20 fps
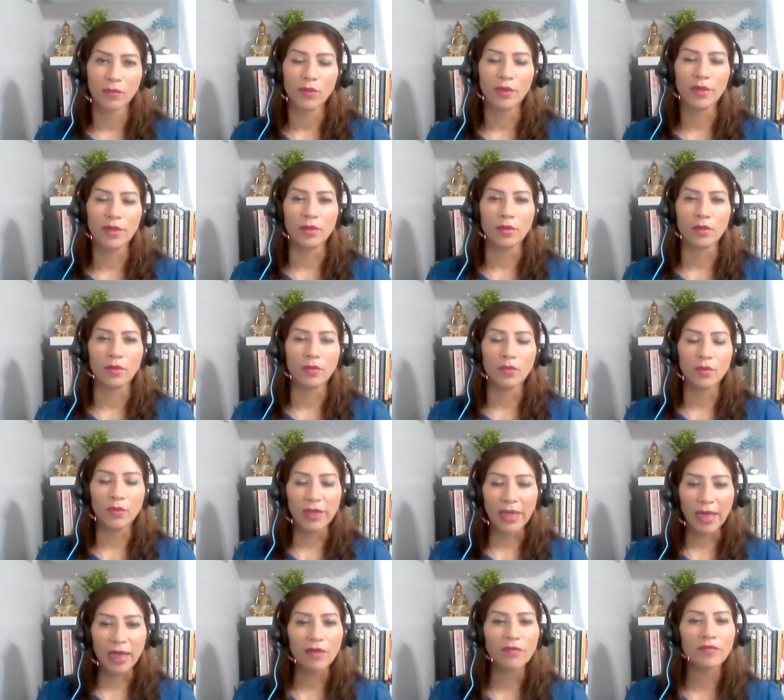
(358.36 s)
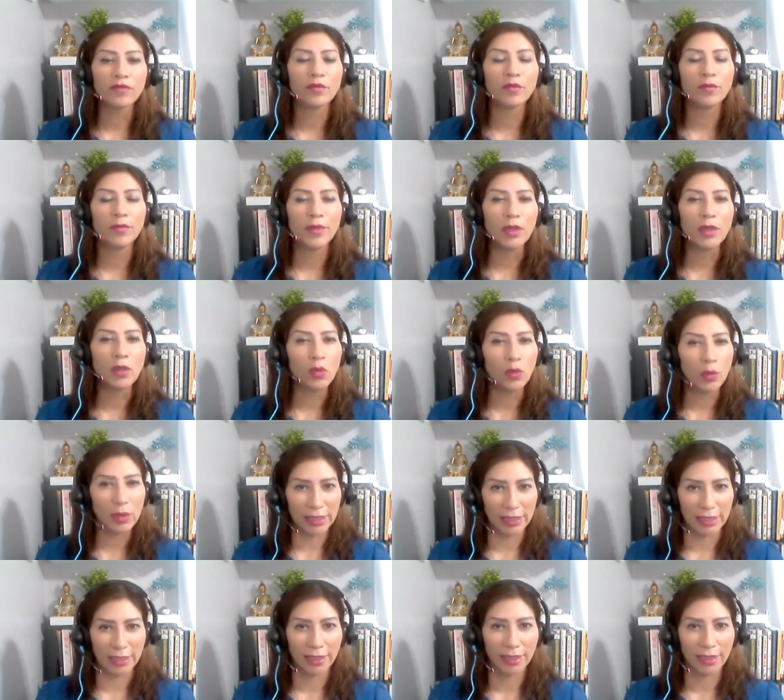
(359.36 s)
we have to be
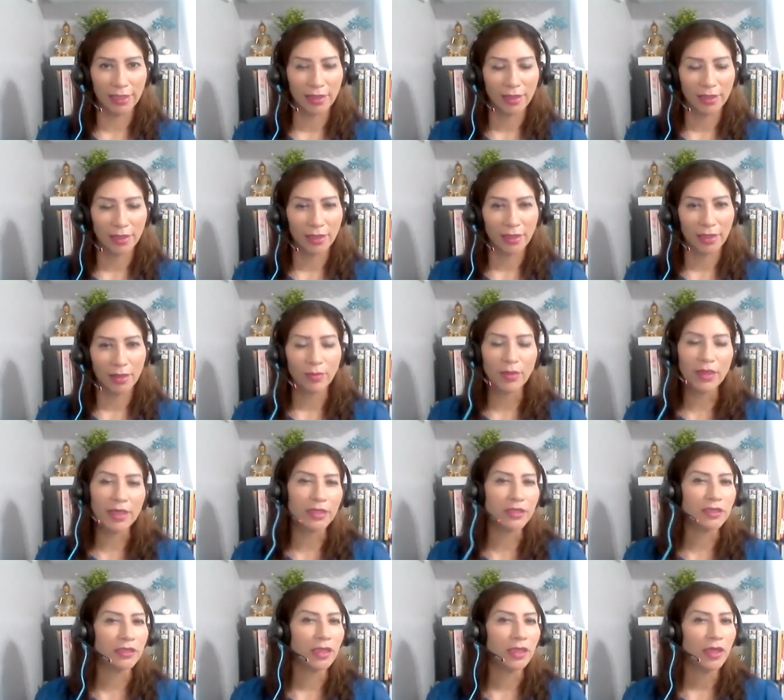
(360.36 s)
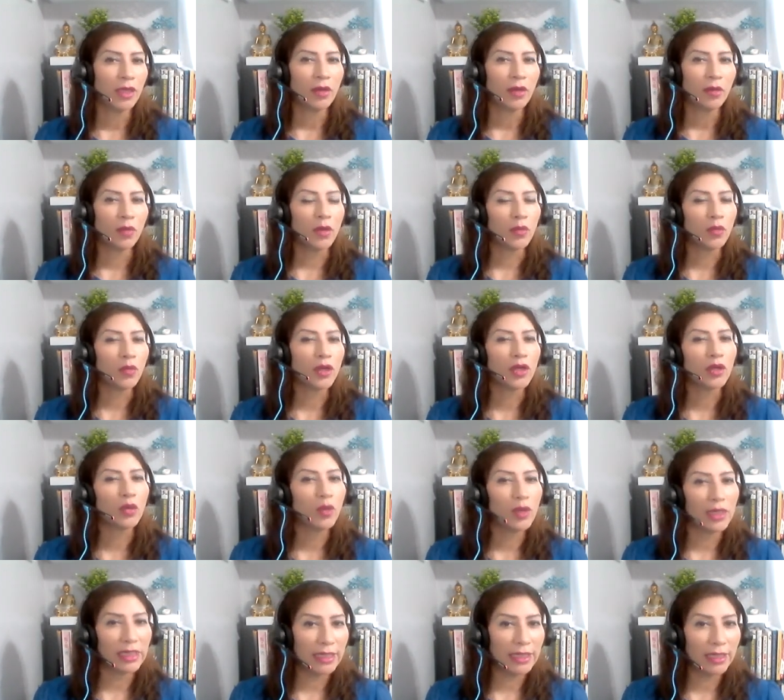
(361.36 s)
willing, because when
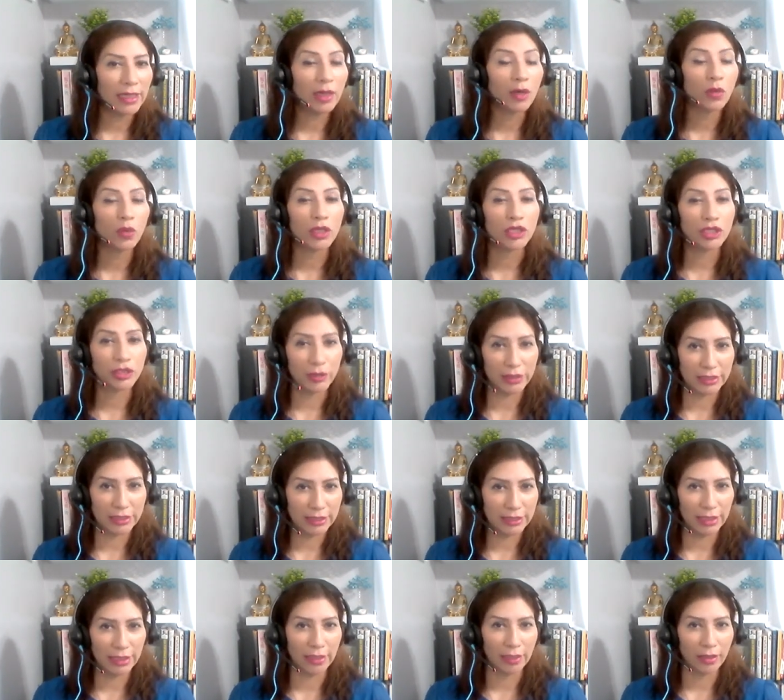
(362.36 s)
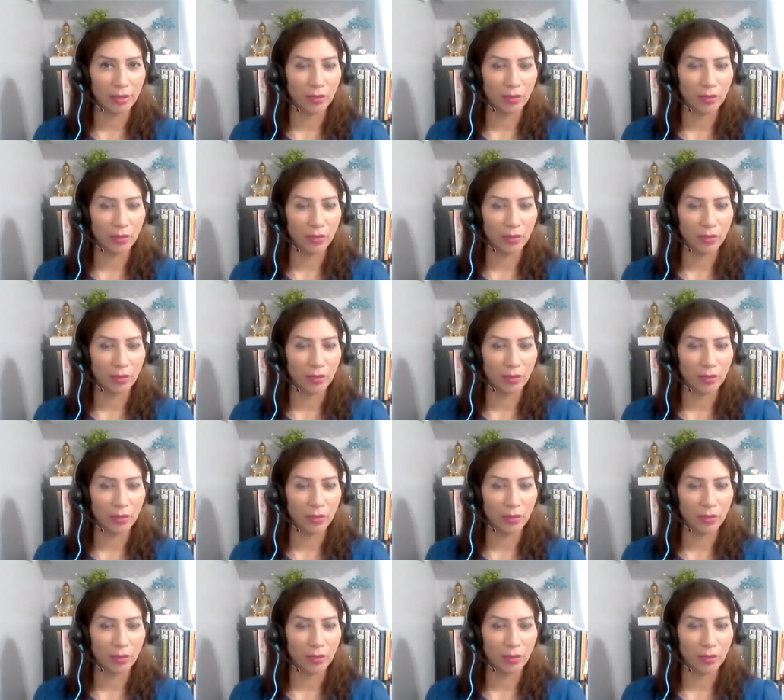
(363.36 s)
we're willing, we're trusting.